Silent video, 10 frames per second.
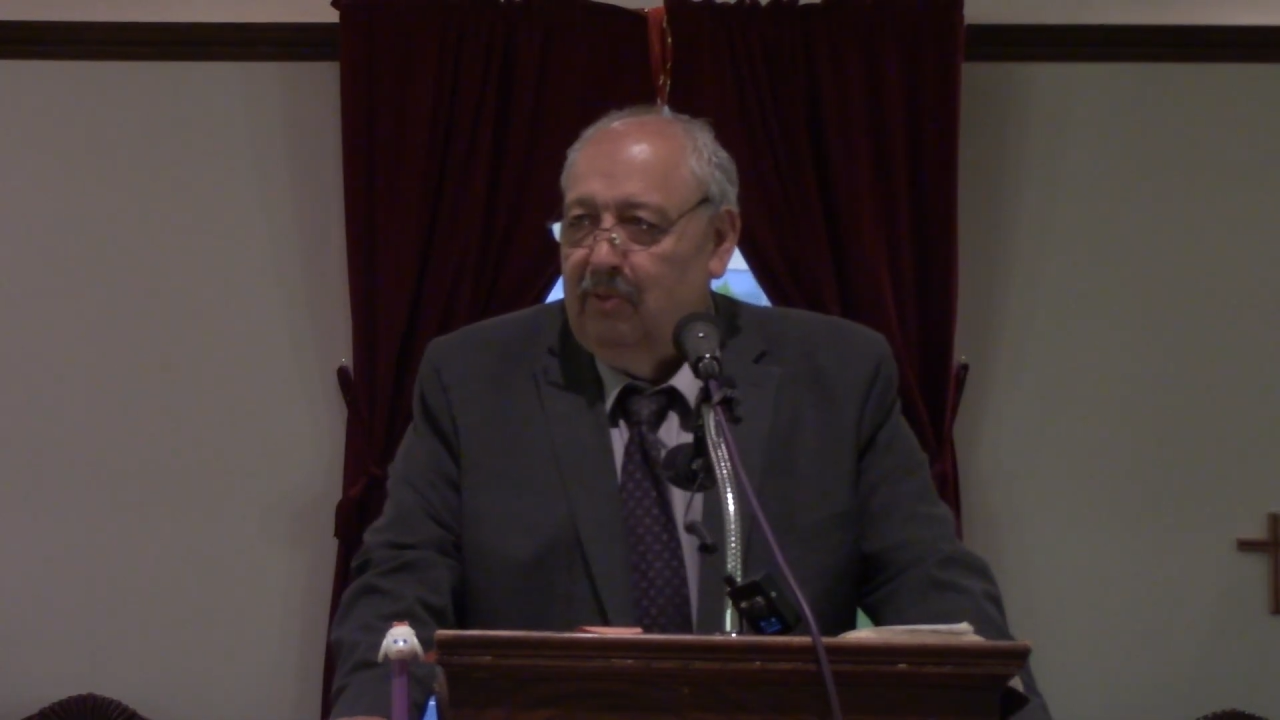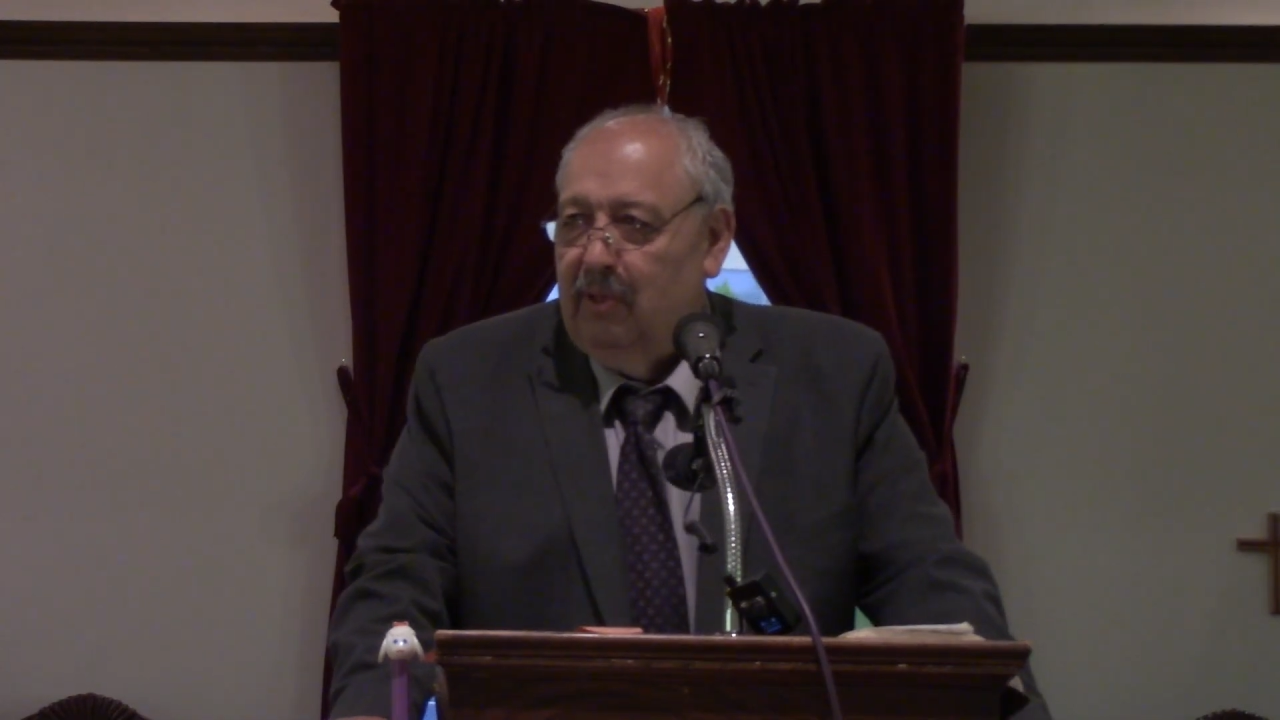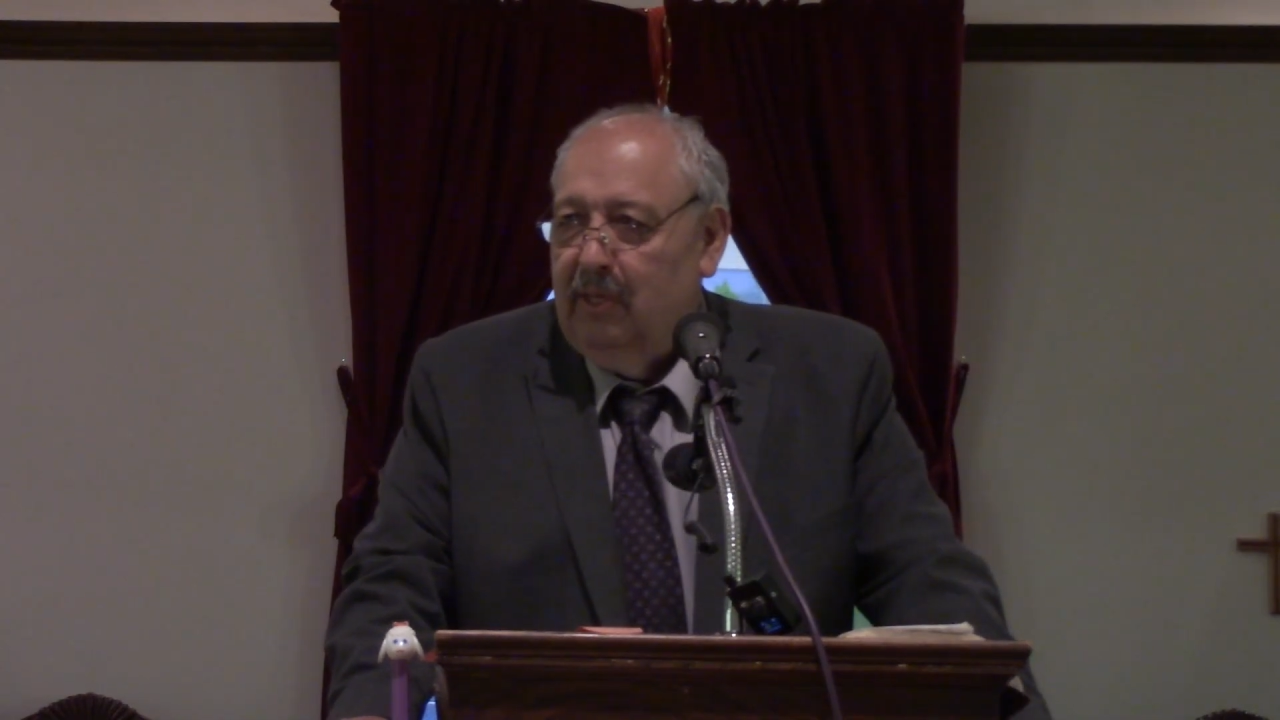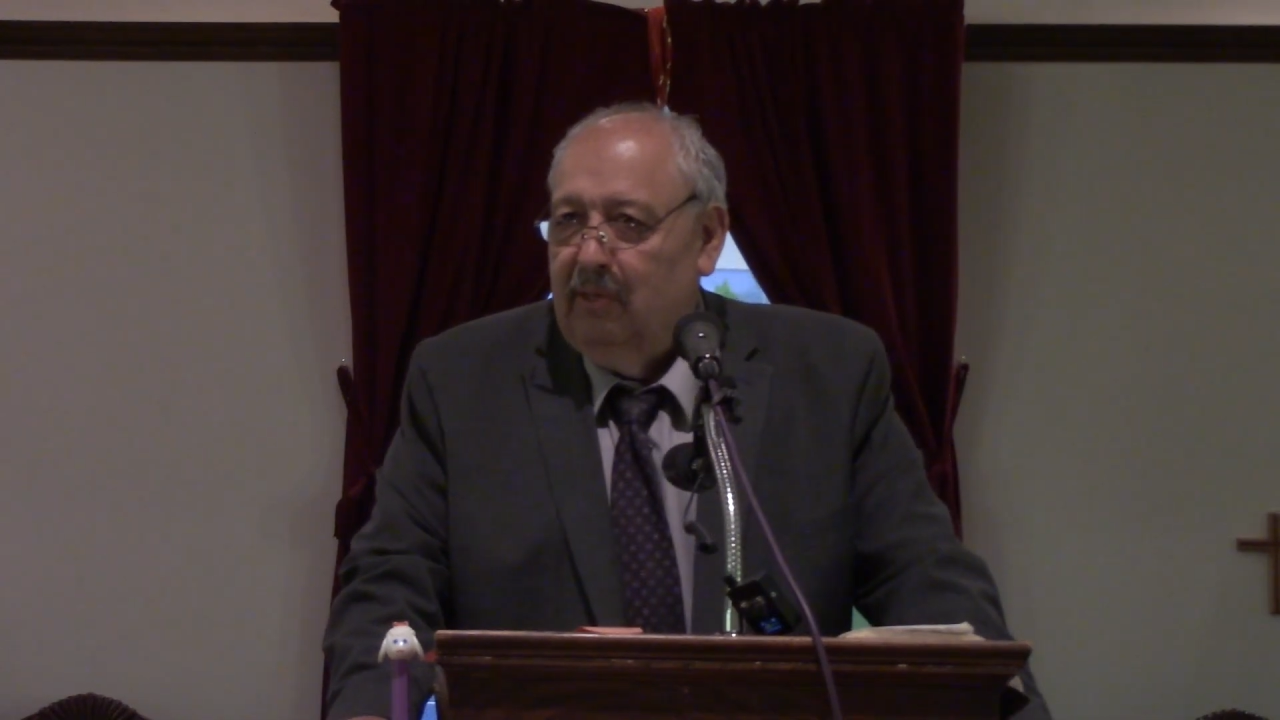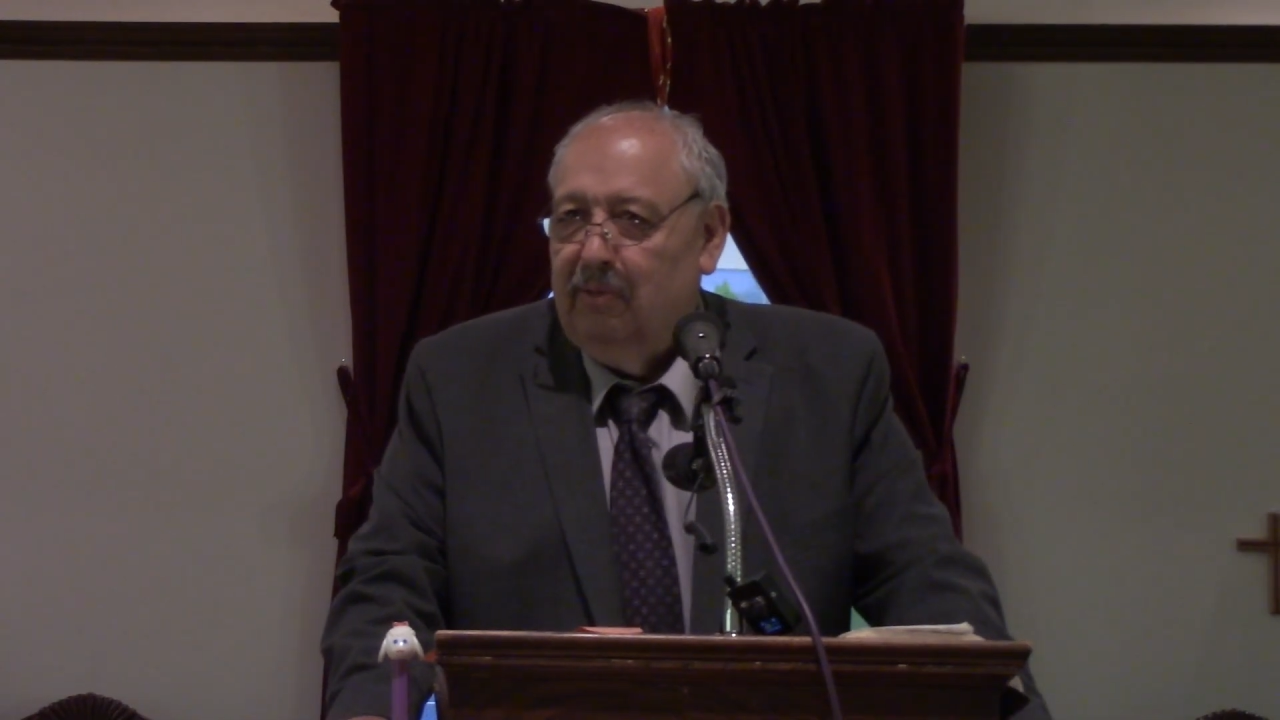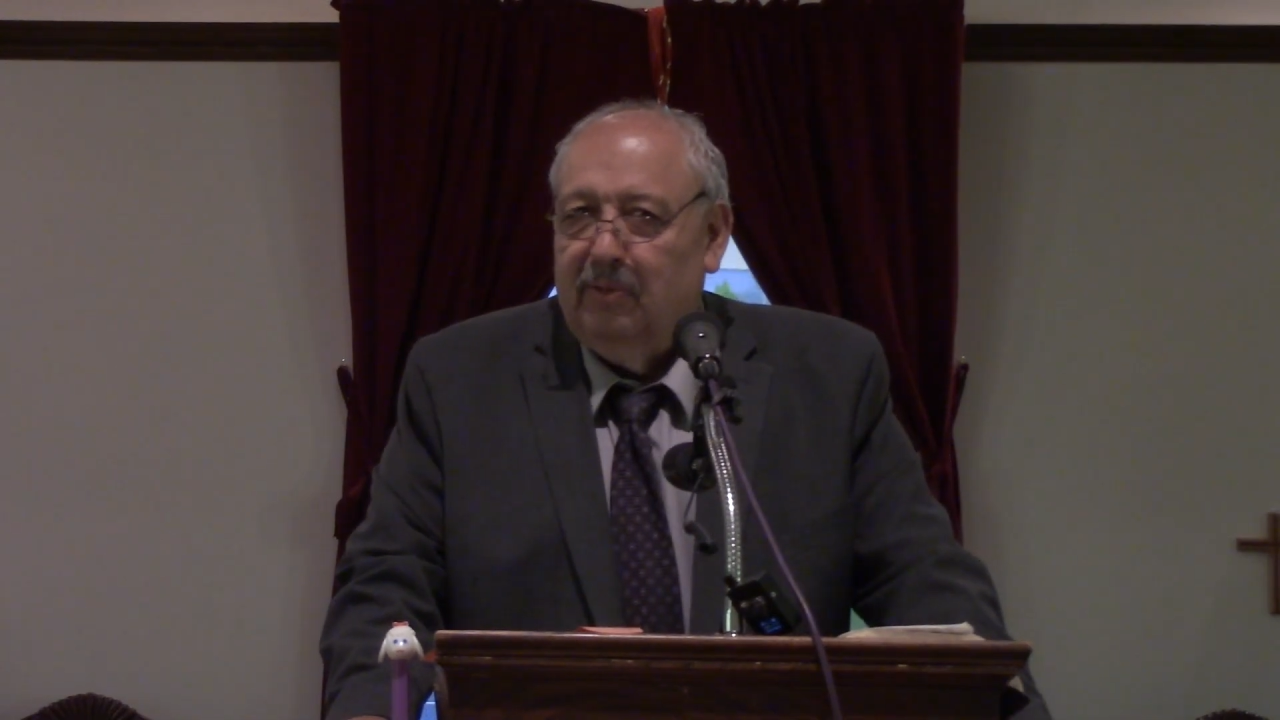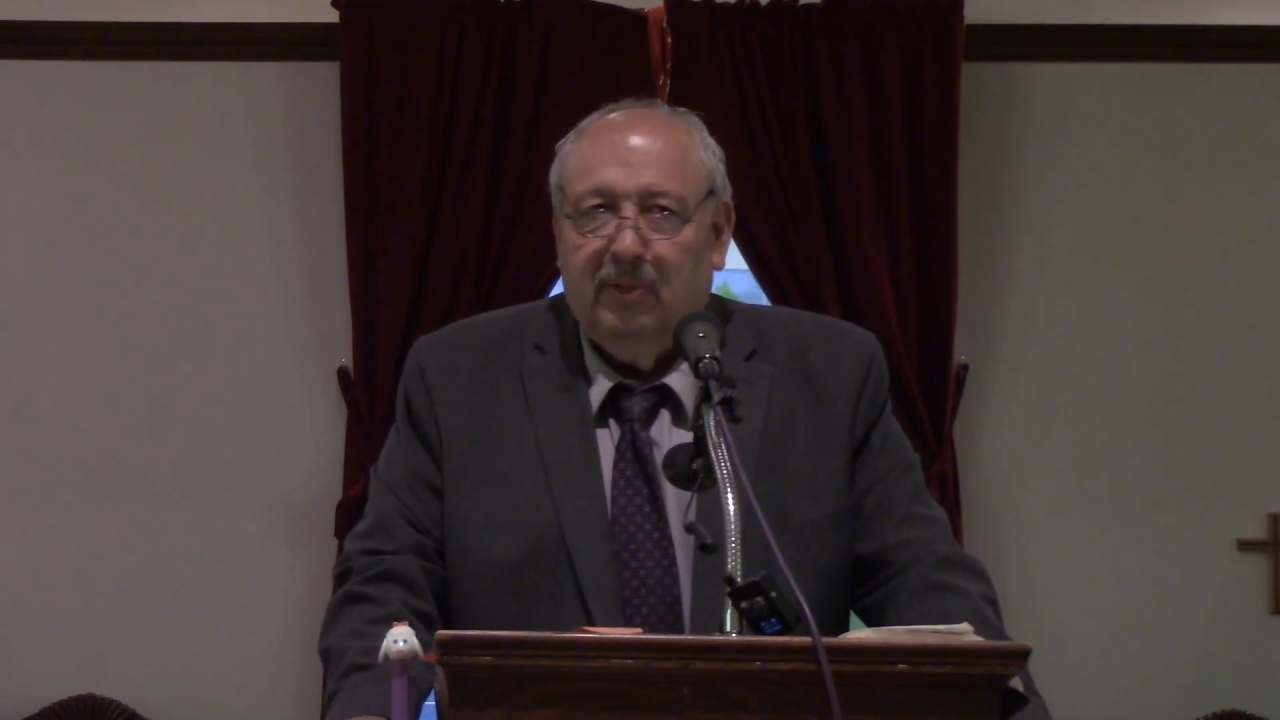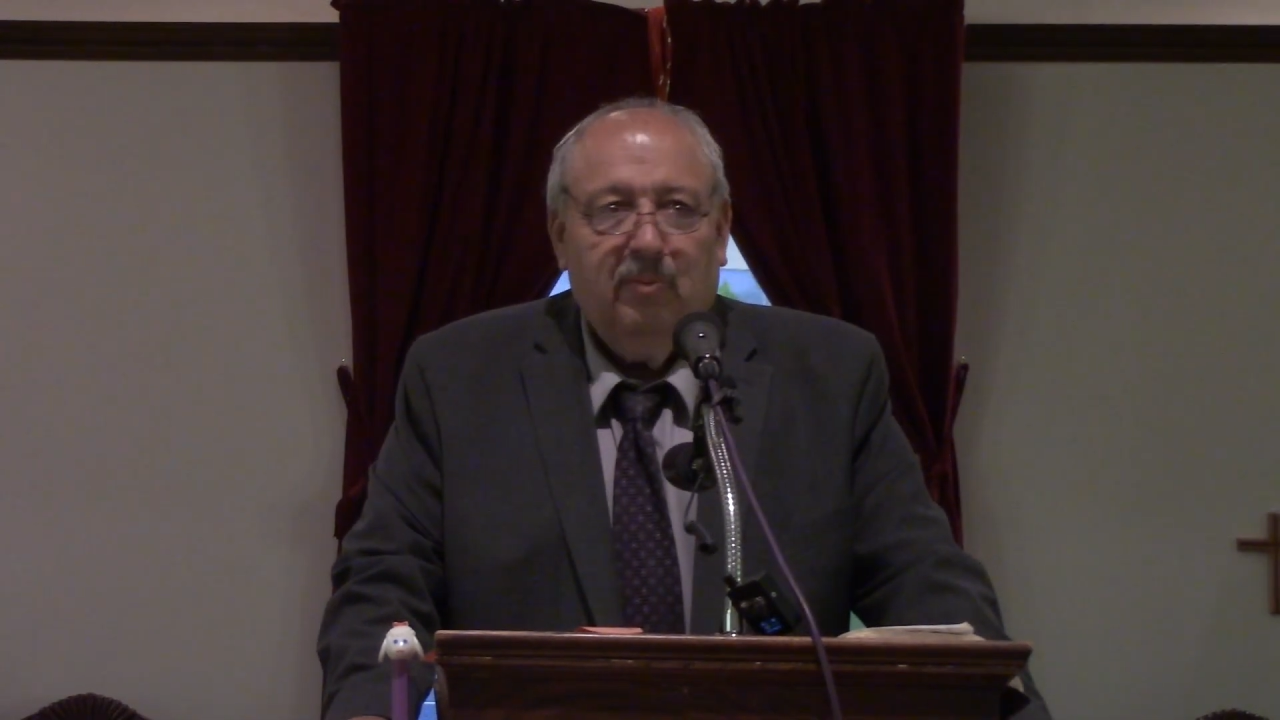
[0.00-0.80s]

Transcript: the hills to